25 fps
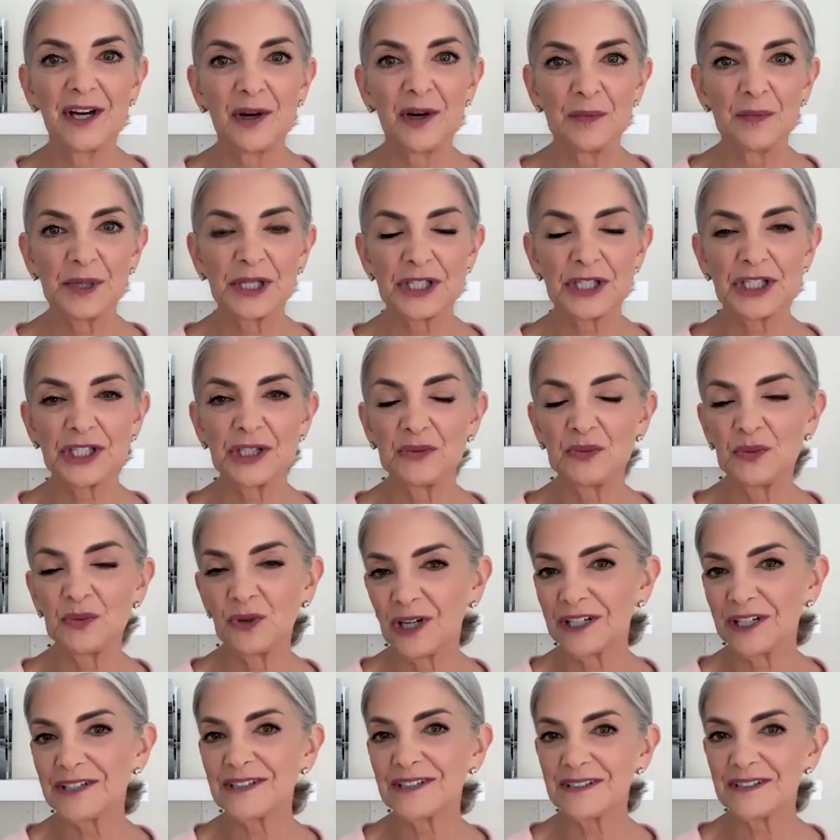but she
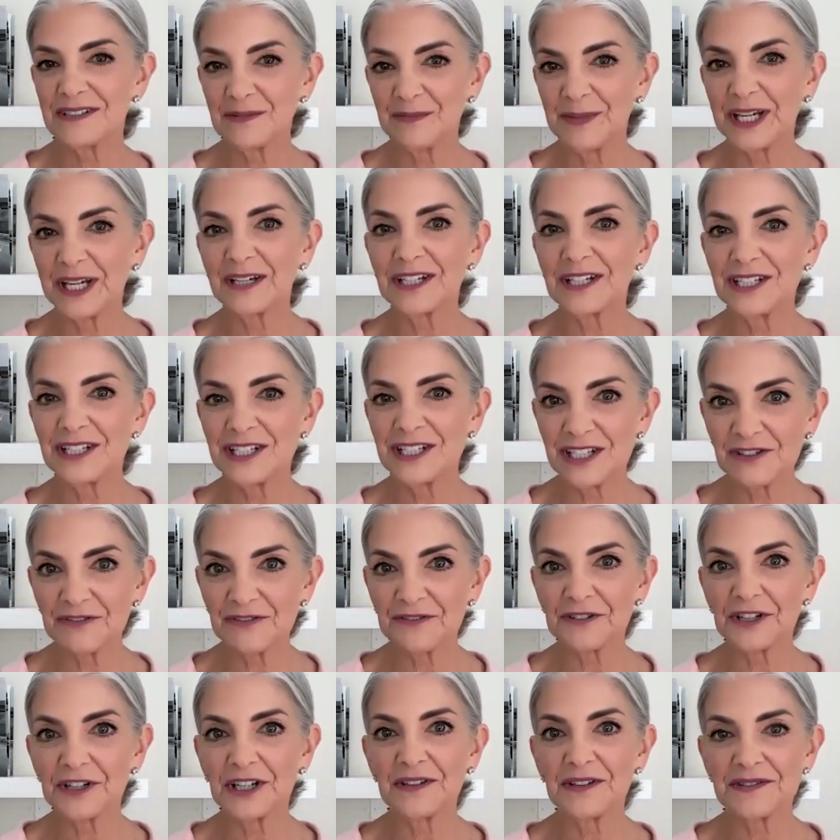wanted to make a
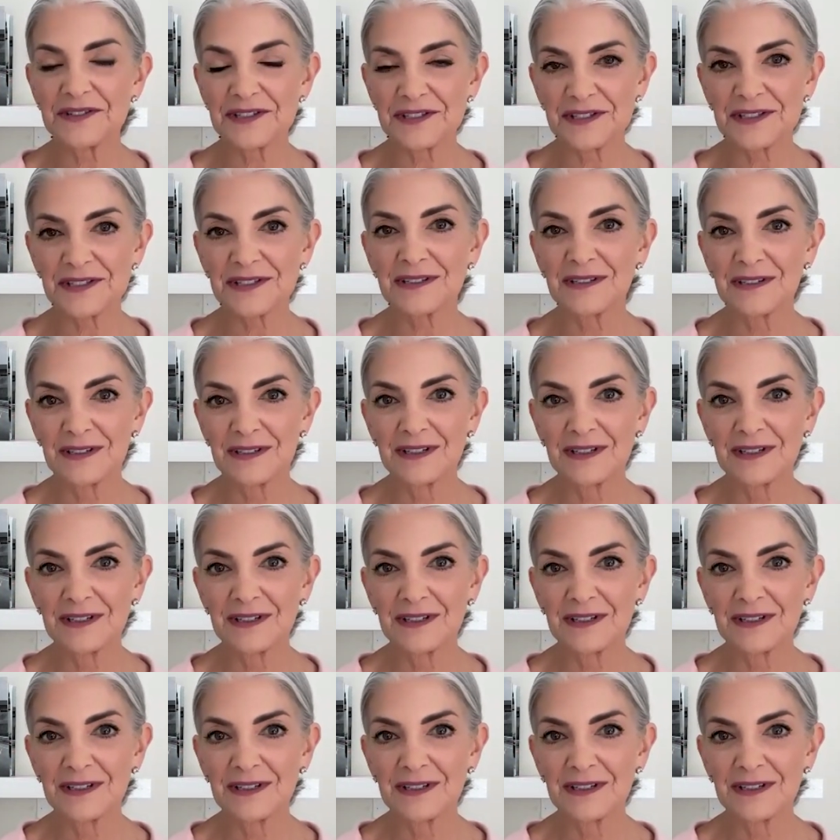difference